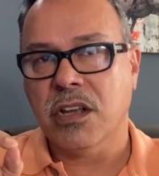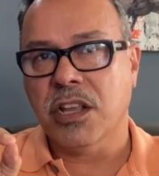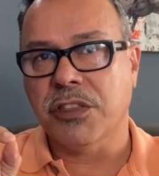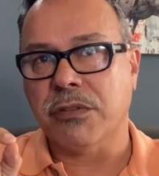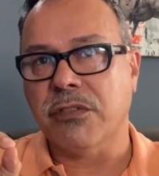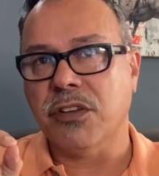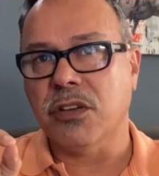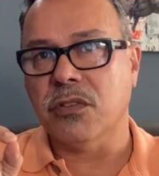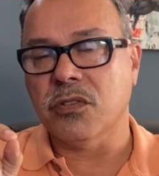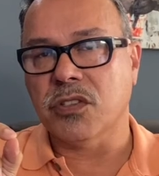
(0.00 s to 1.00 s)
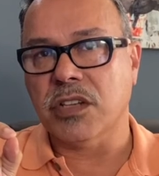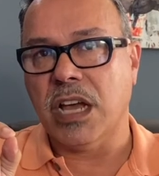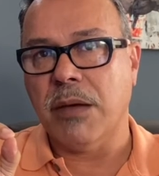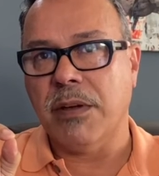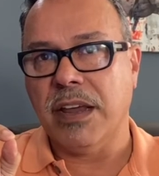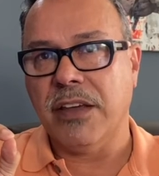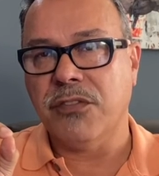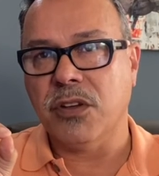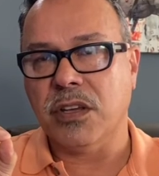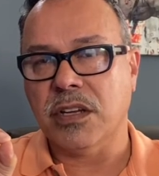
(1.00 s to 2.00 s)
the reviews. If
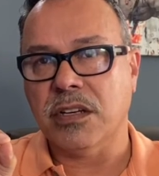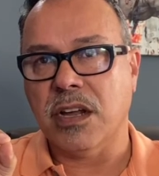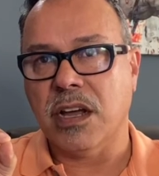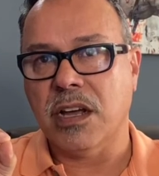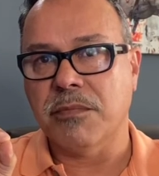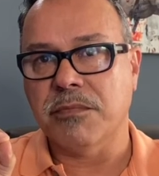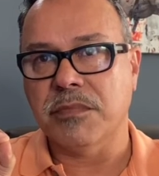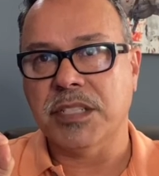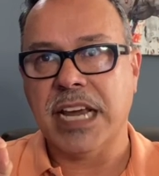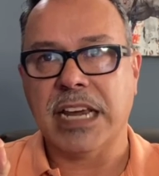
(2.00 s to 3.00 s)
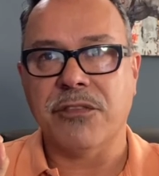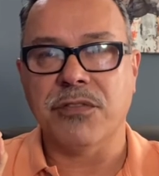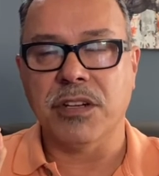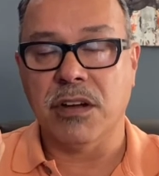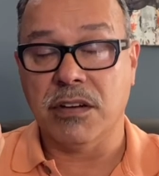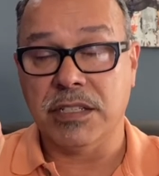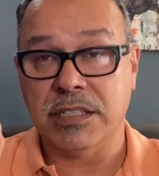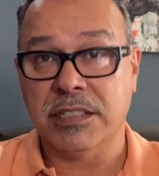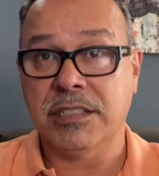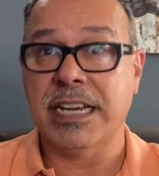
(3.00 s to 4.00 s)
you can
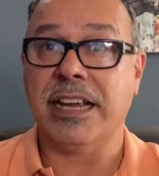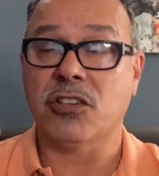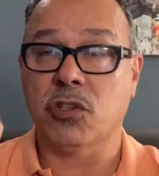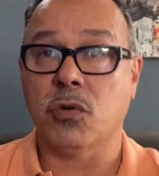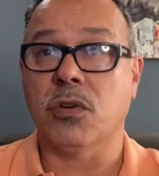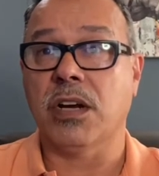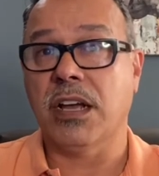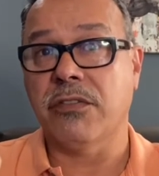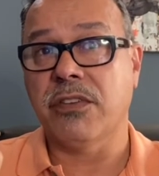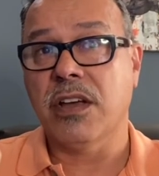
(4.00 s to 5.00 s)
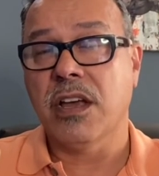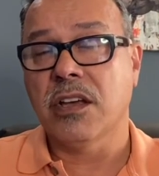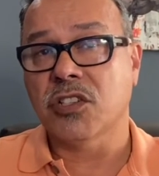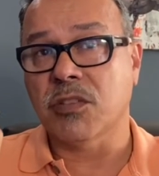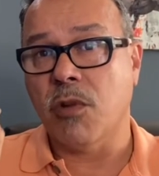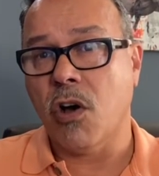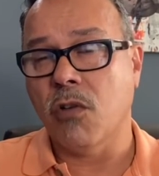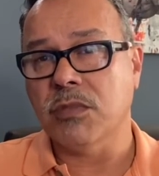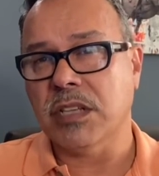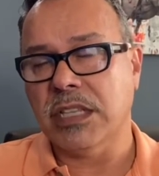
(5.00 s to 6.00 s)
take a tour of some
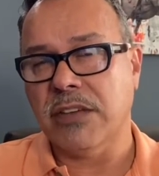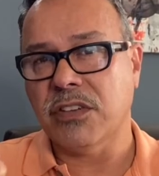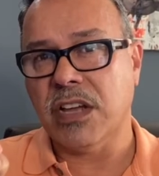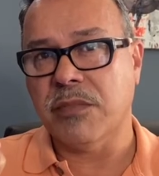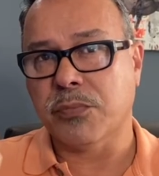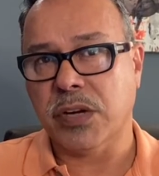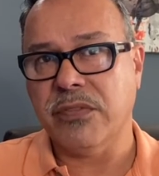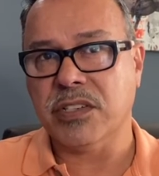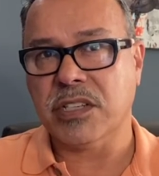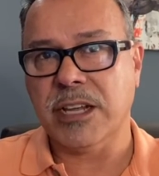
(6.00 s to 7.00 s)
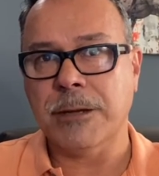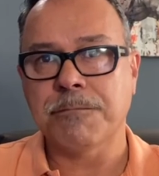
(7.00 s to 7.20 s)
homes that they've done previously.